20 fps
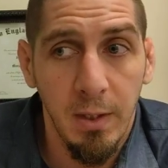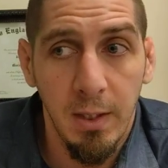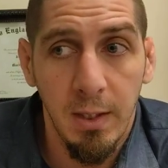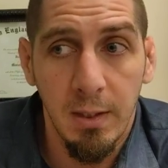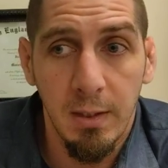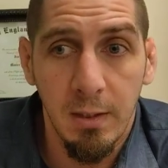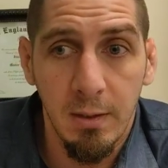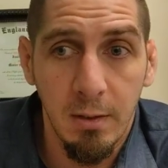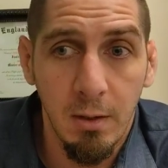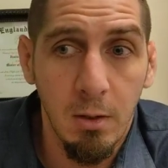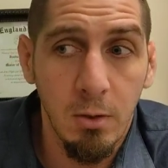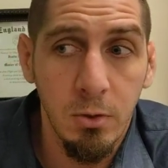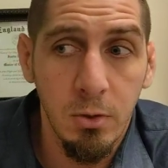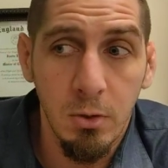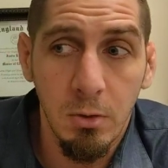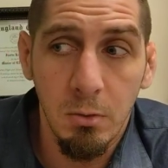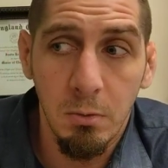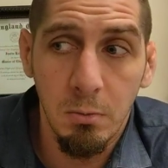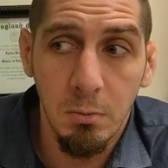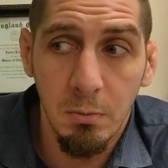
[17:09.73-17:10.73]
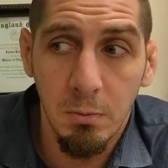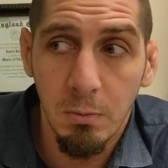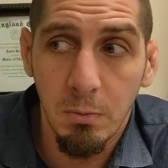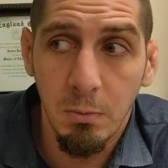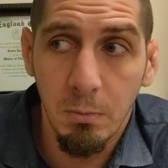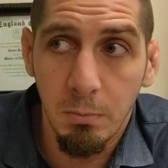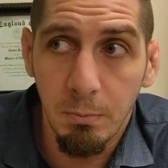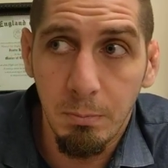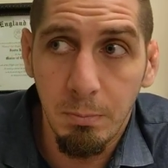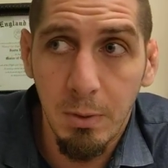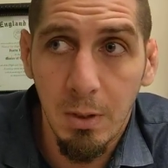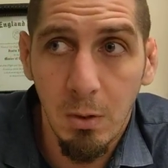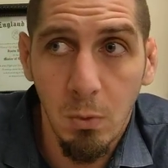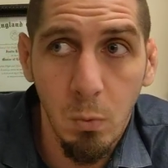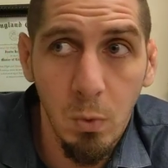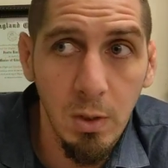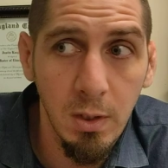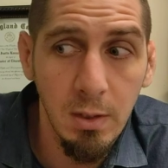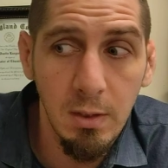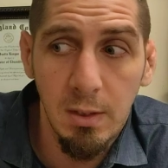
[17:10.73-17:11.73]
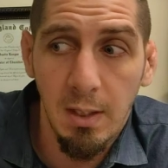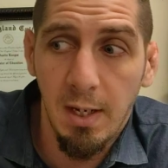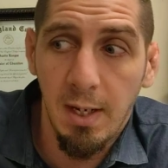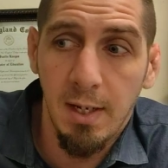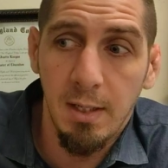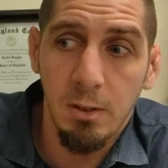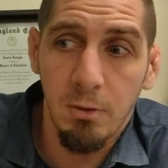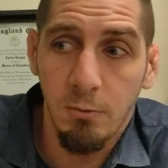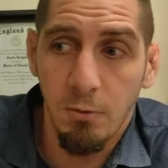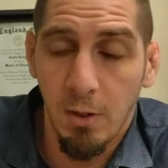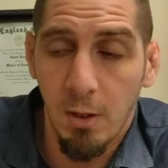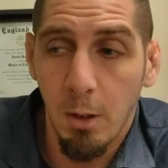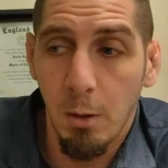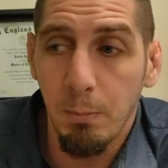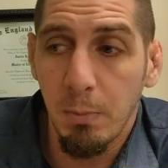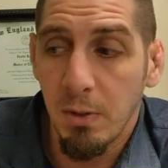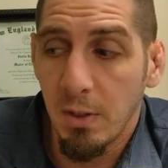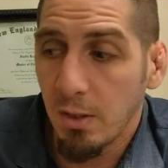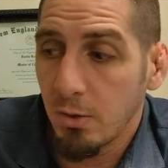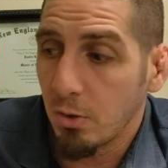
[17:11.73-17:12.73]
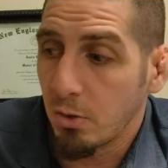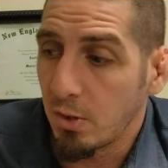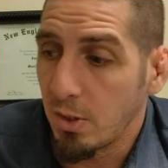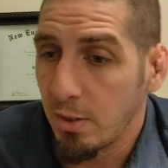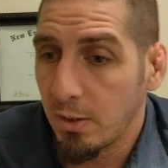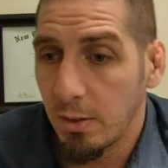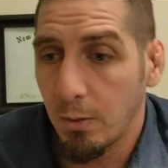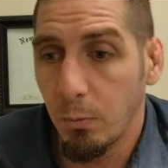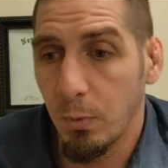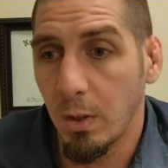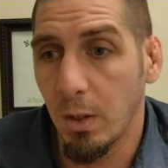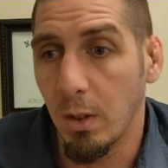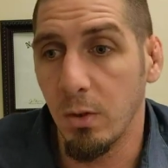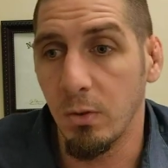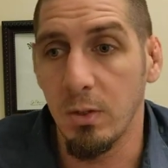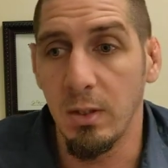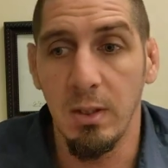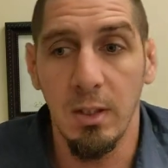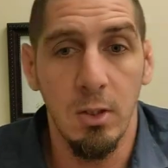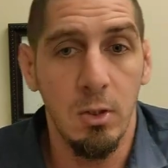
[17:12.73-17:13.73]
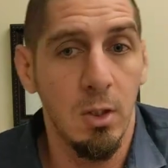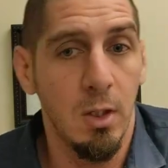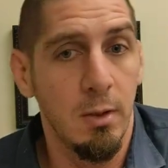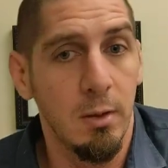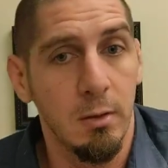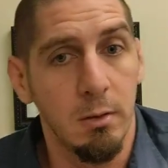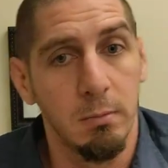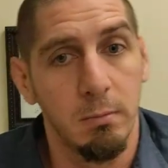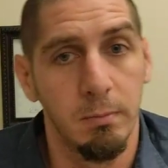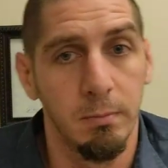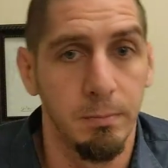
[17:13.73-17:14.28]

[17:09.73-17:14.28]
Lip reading: and then also being willing to ask for help and understanding that we all need each other.